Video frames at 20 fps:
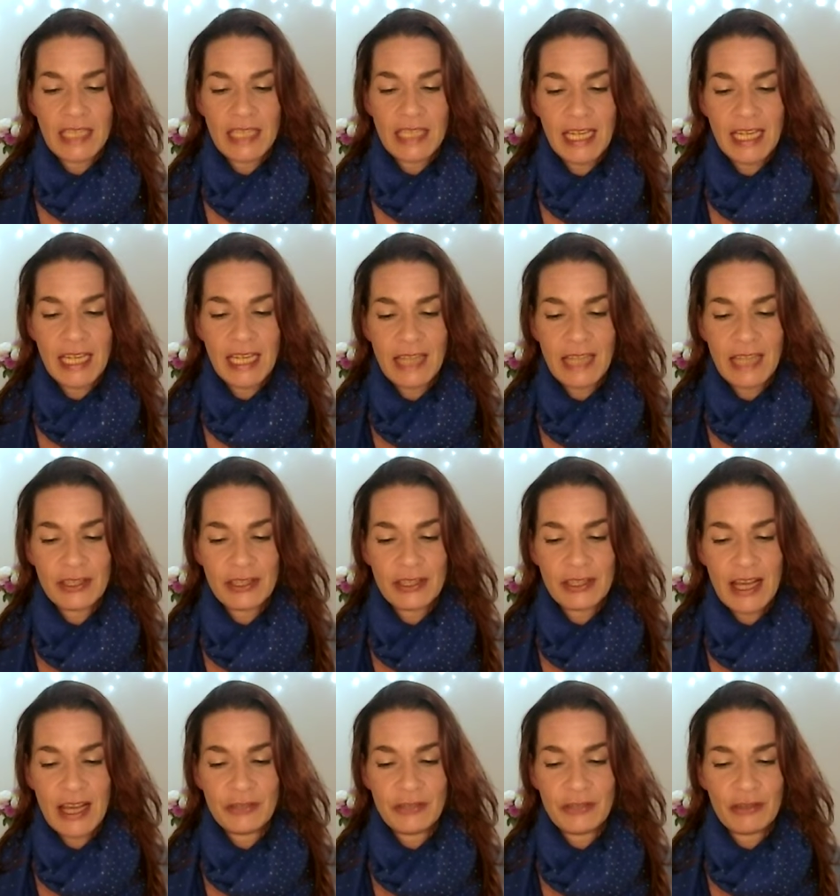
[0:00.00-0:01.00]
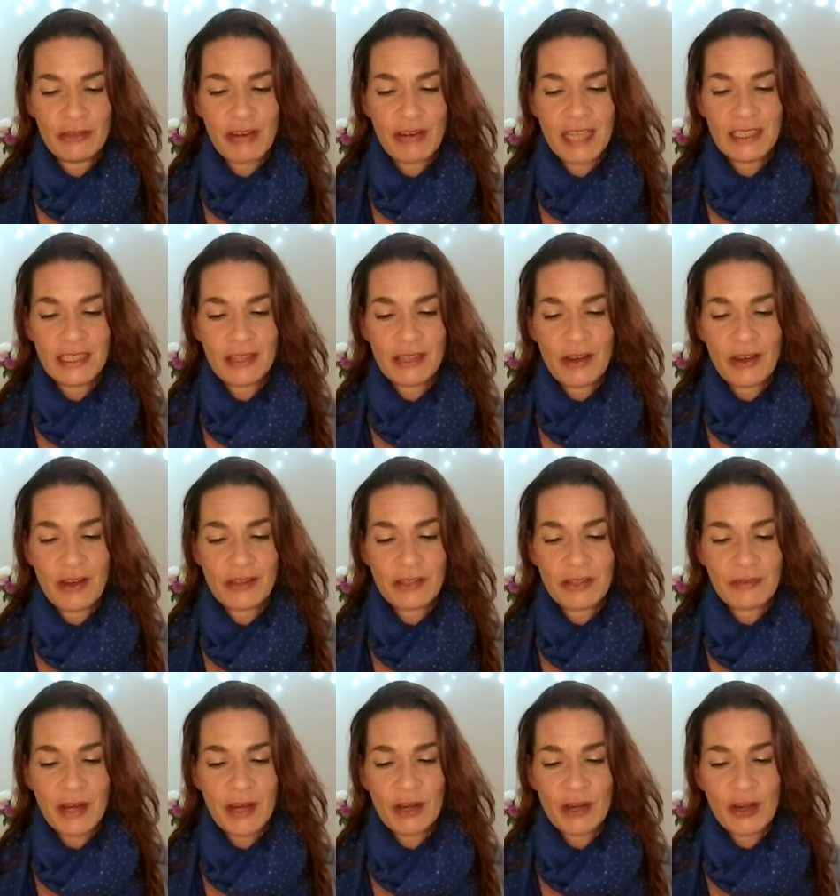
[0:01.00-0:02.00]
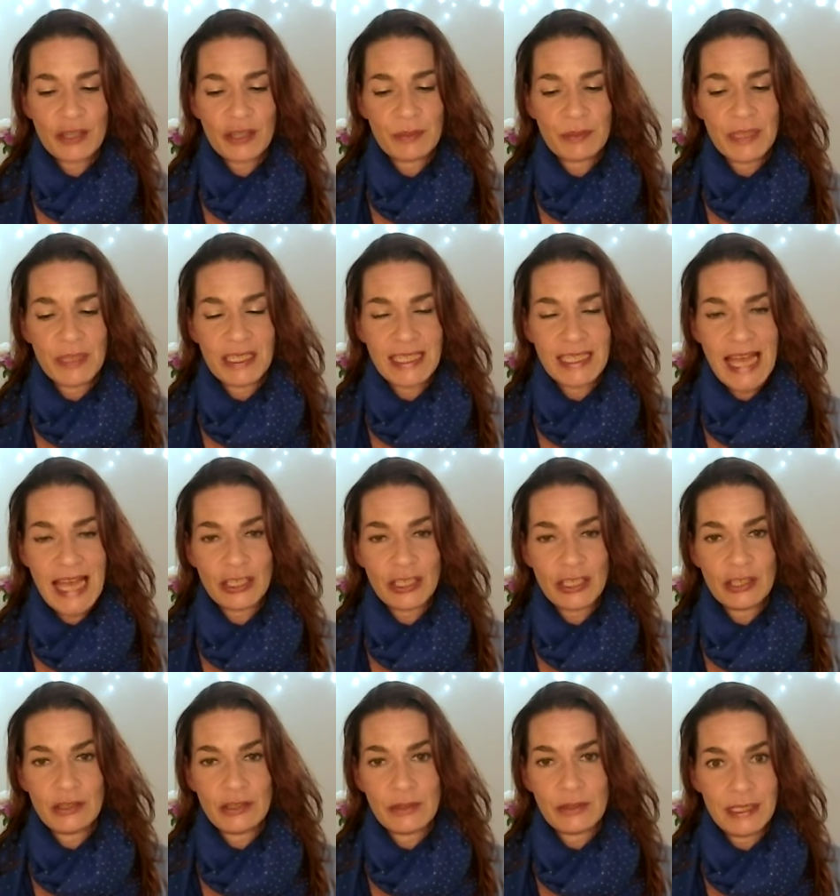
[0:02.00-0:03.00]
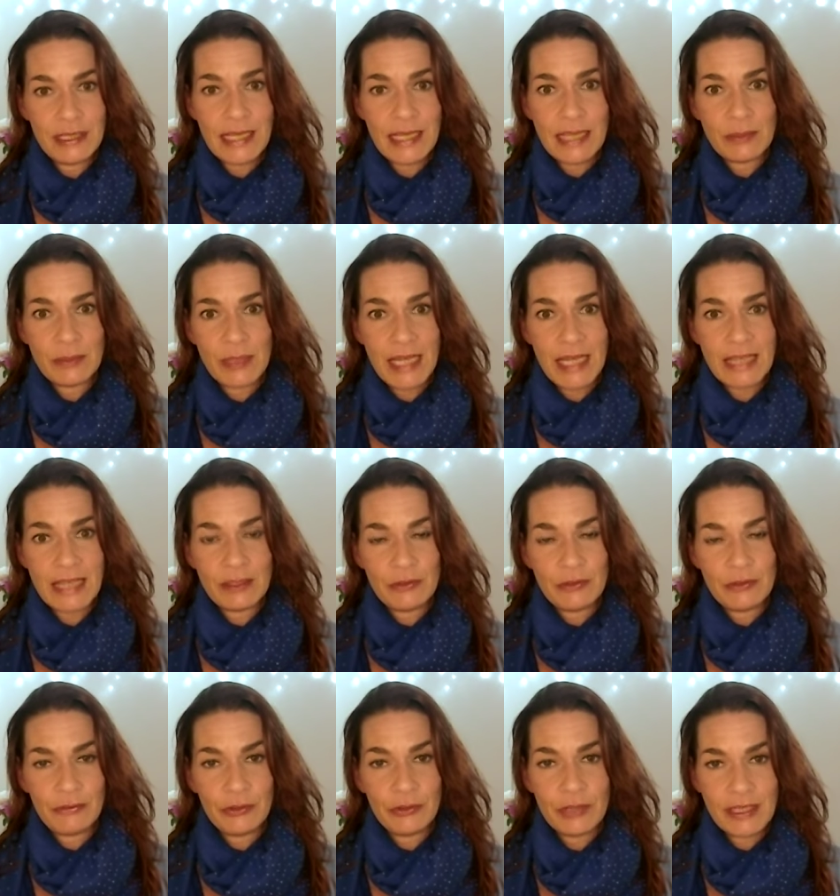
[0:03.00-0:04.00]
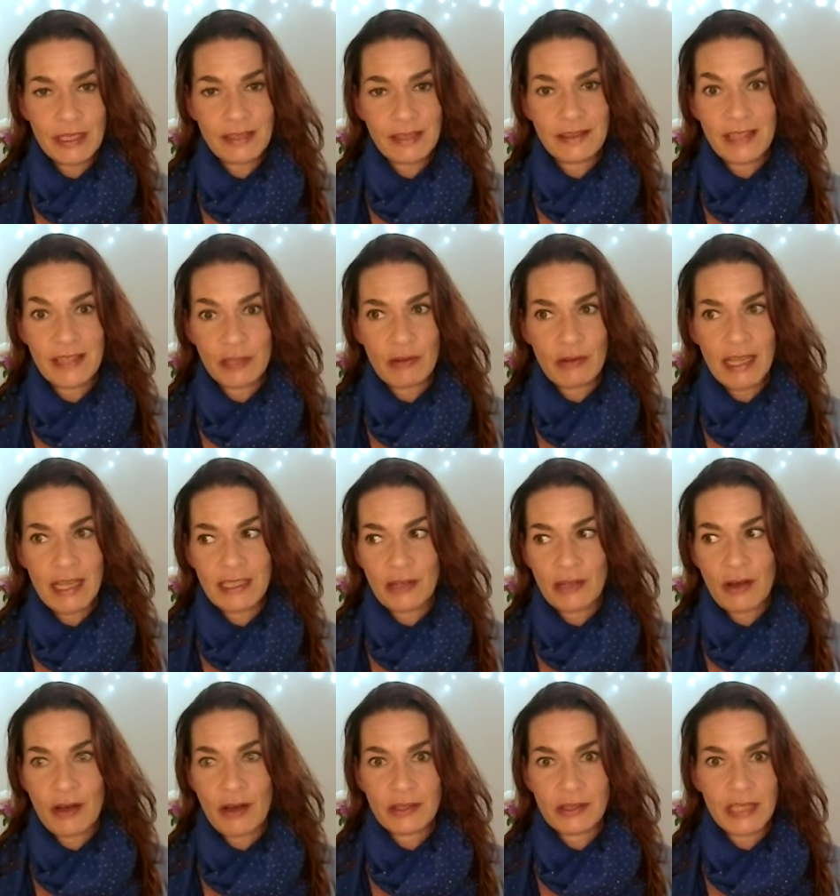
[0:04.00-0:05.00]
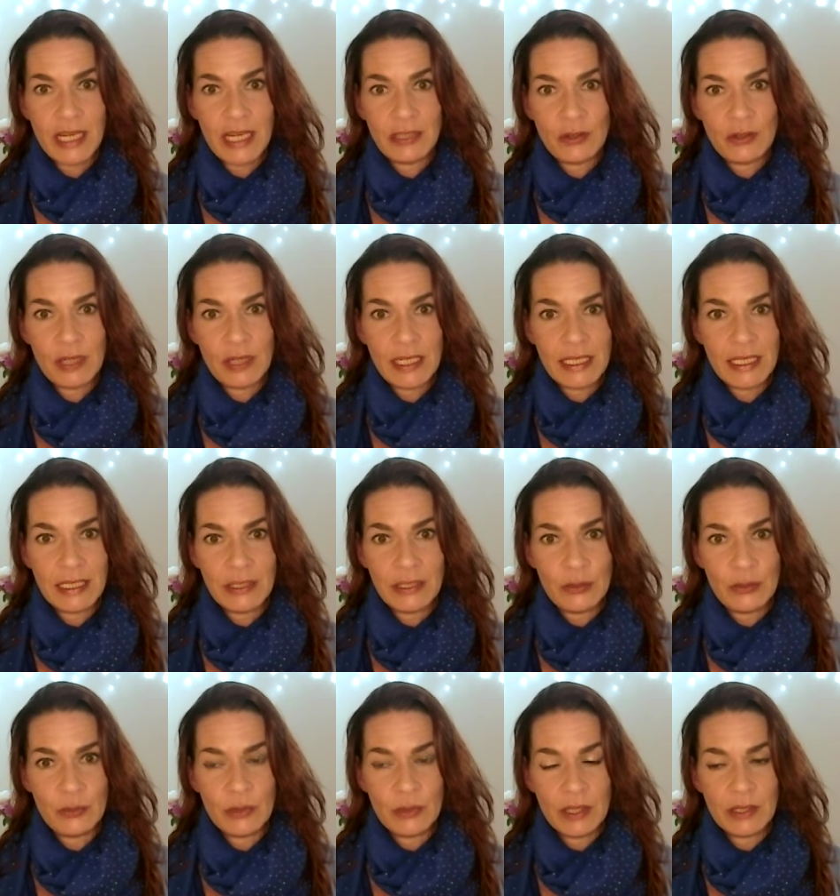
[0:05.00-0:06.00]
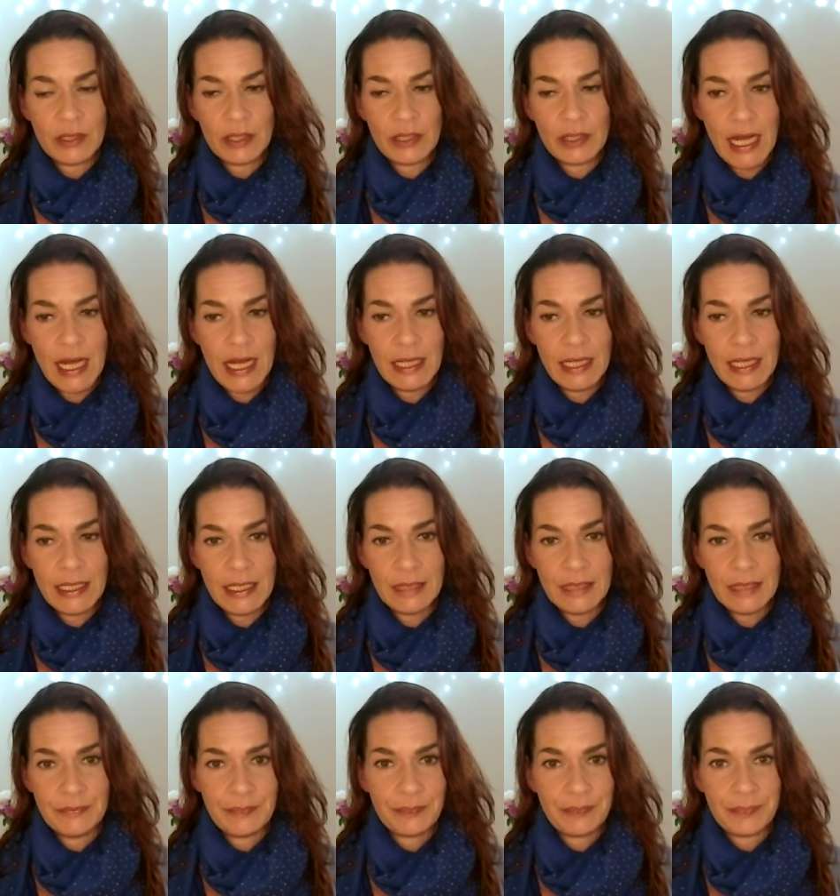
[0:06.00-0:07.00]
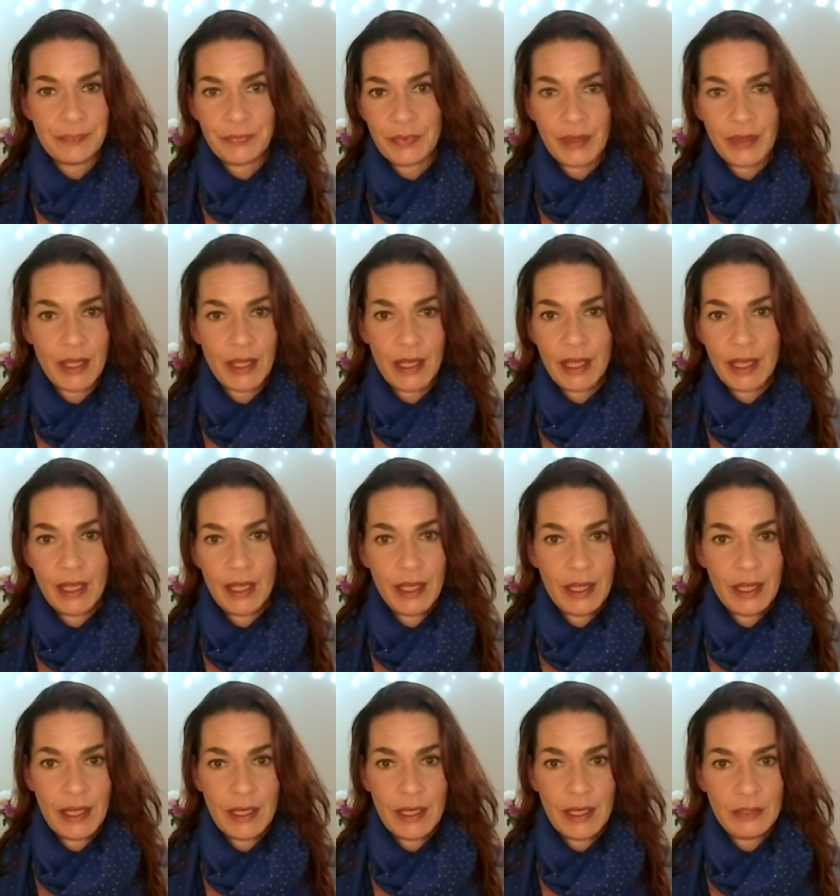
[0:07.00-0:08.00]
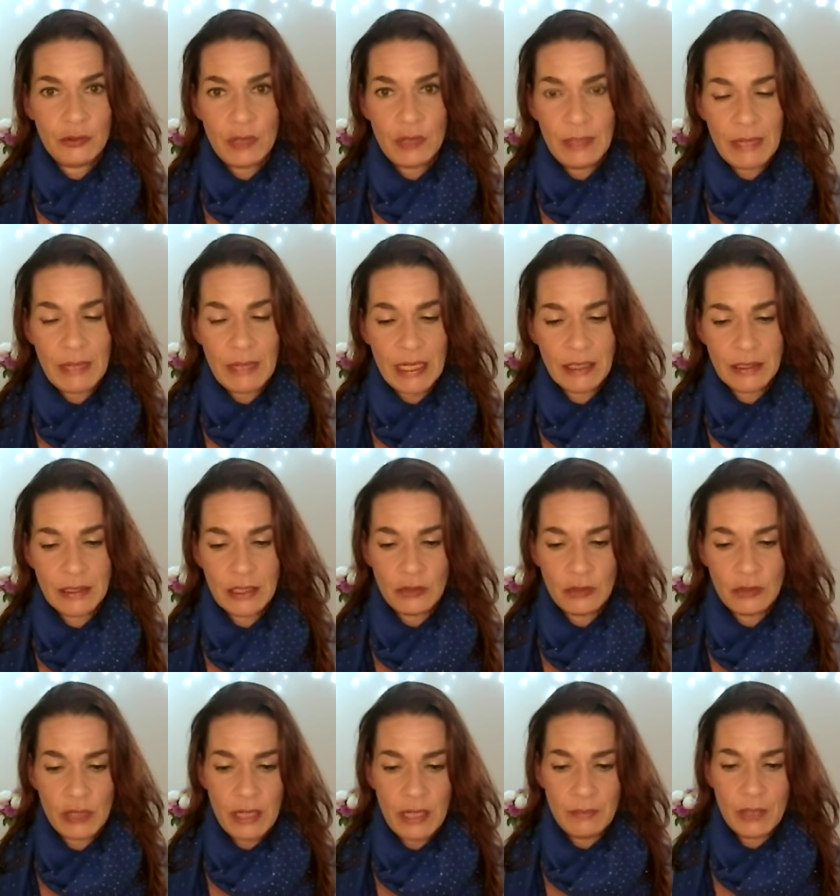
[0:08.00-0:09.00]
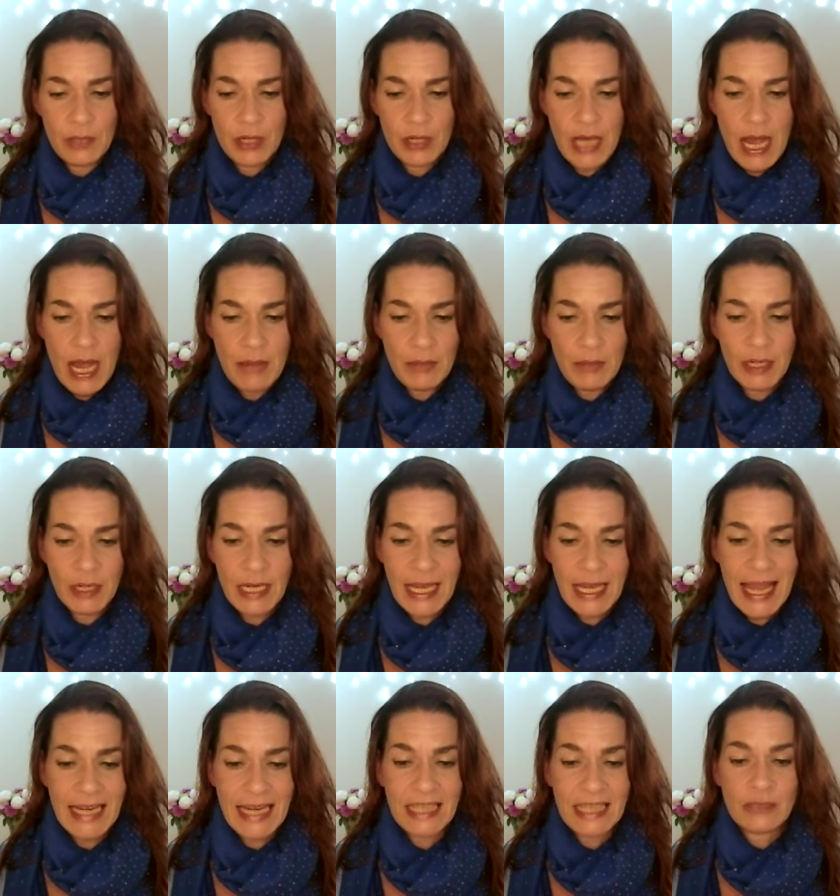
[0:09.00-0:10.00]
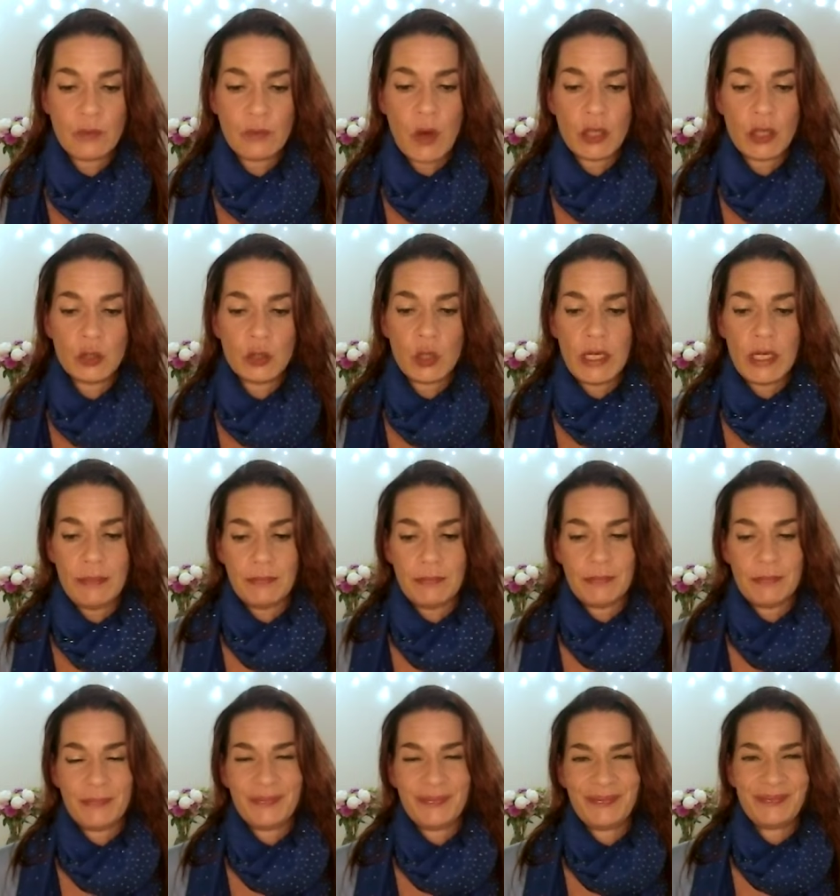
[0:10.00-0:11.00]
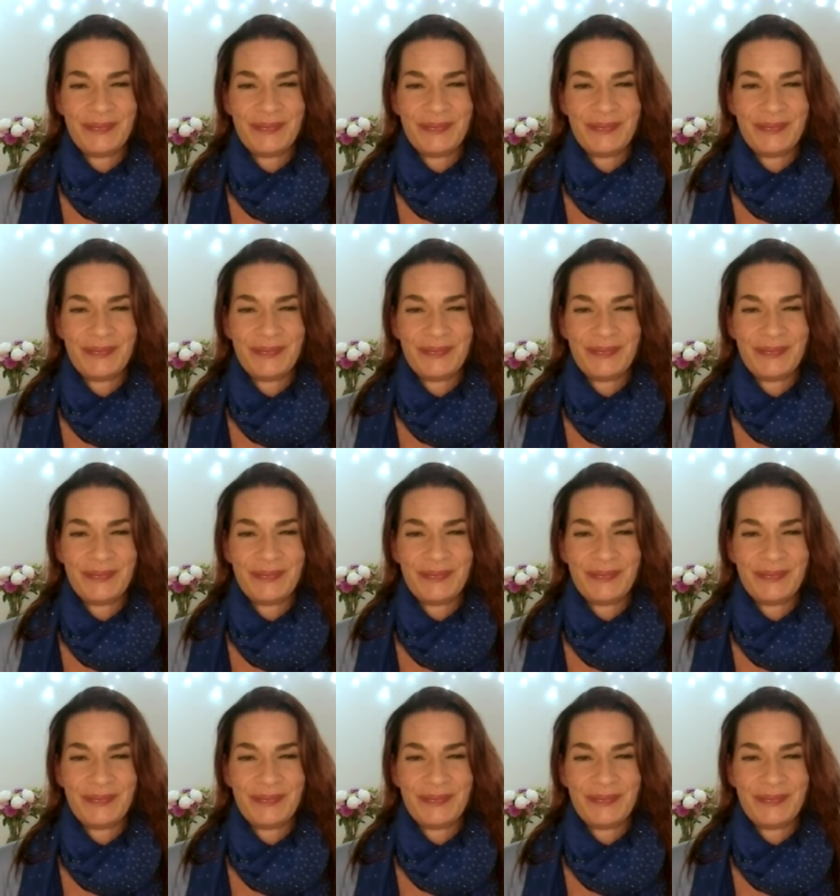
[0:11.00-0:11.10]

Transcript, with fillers: dedicate yourself to the greater cause of our cosmic ascension. Truly, that's what gets you through. This is a greater cause than your little you. Okay, yeah. Dreaming the dream. Okay, but again, it's one dream.